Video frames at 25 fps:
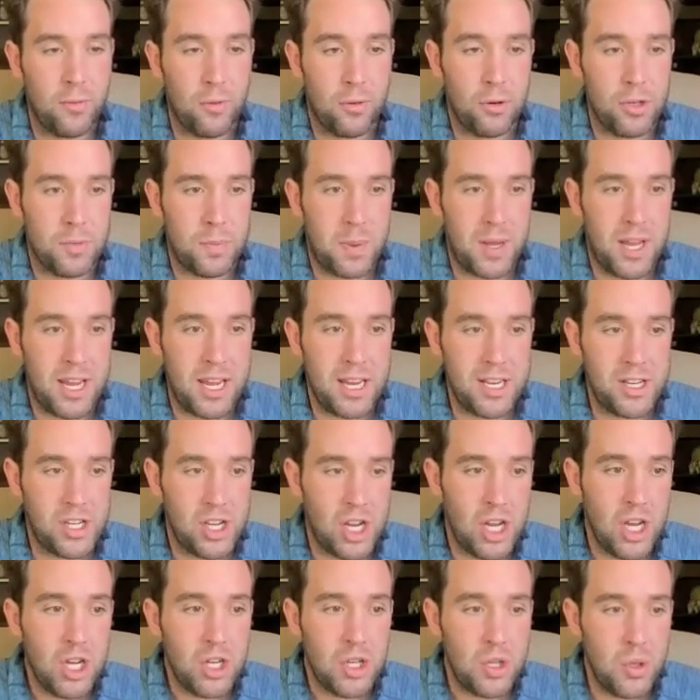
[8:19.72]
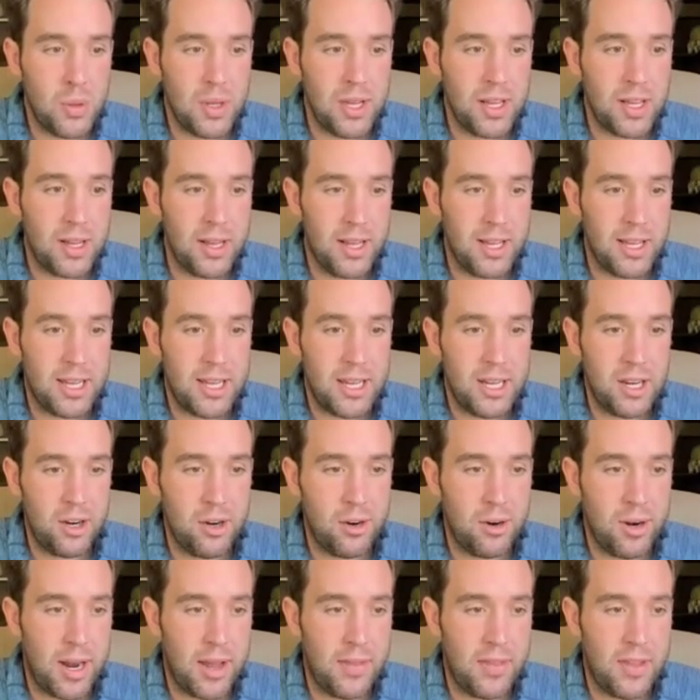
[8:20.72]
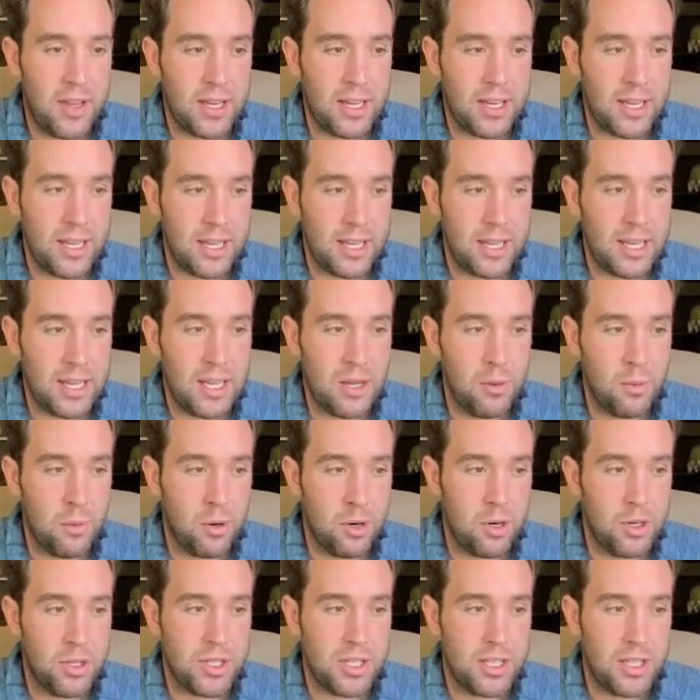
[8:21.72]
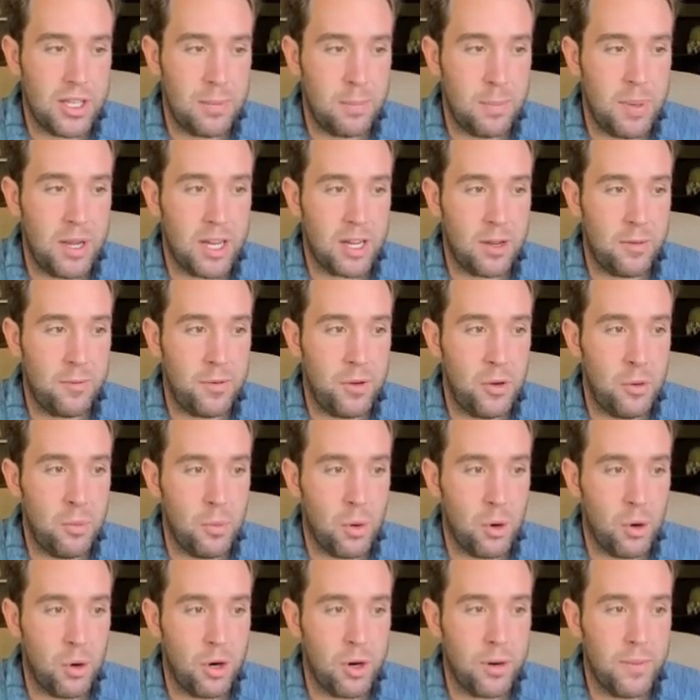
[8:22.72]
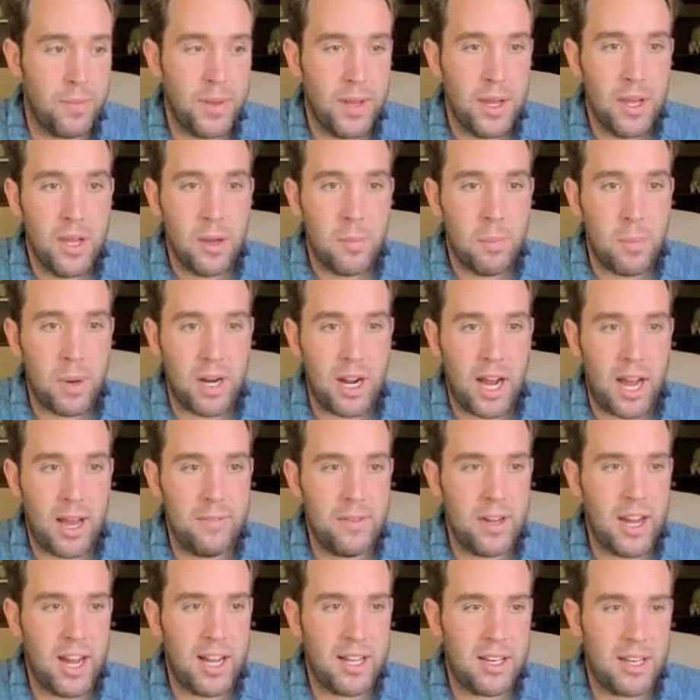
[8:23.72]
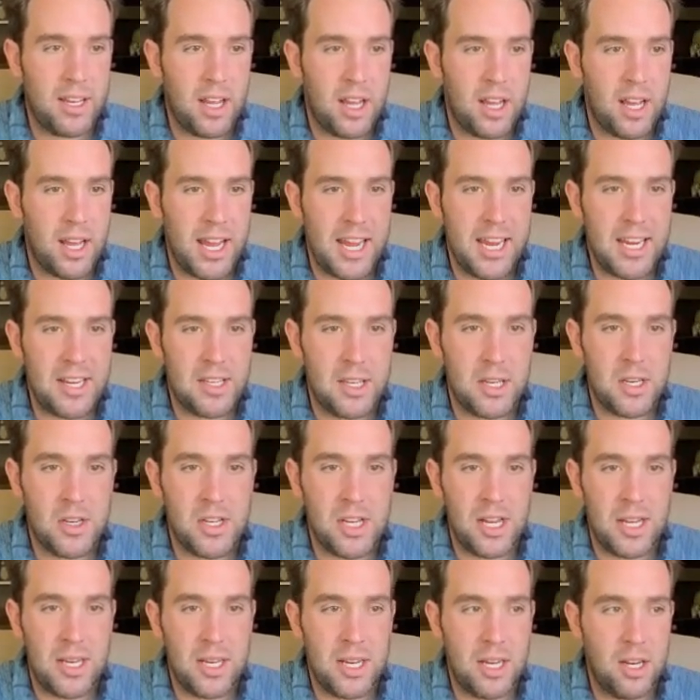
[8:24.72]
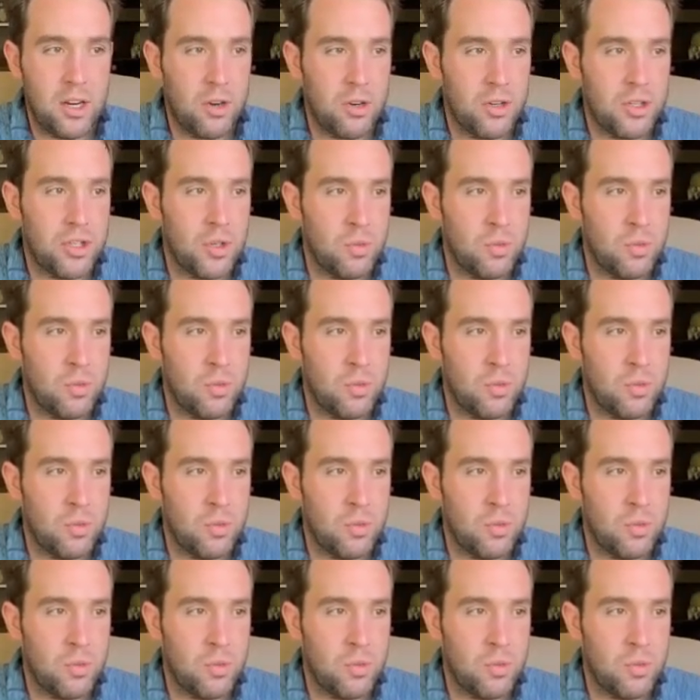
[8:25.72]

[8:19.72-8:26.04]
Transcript: the first page, you can click here and then Get Keywords and then pick a few more. But I've got 8 to 10 here.